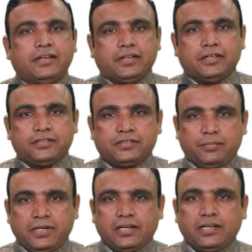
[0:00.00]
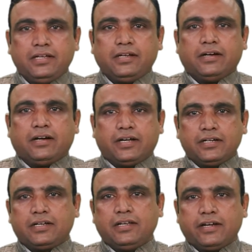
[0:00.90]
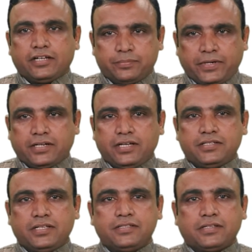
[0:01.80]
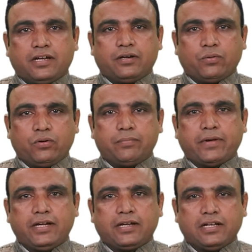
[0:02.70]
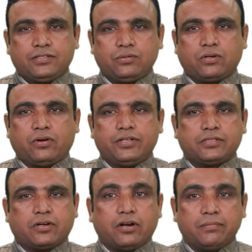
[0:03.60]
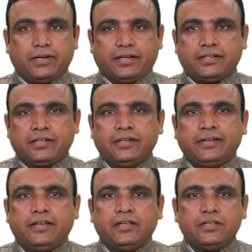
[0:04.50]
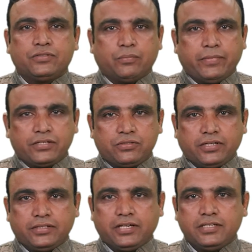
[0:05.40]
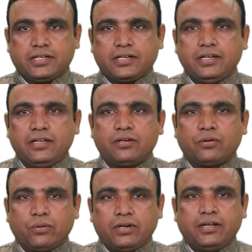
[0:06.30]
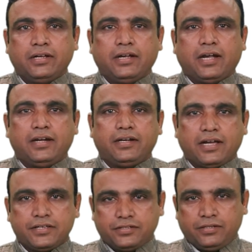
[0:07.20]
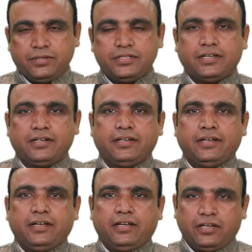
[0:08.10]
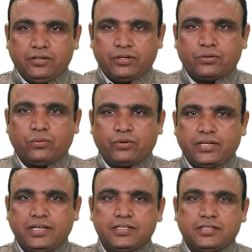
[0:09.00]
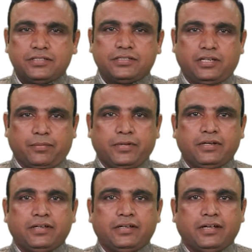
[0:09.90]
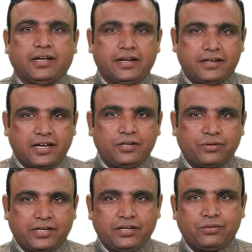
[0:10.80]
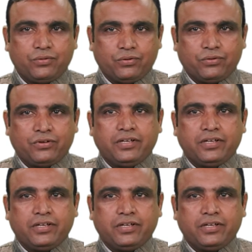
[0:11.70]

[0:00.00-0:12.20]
Similarly, unclear expectations and role might also cause conflict. So make sure there is a clear role and task division in your co-creation team and try to get to know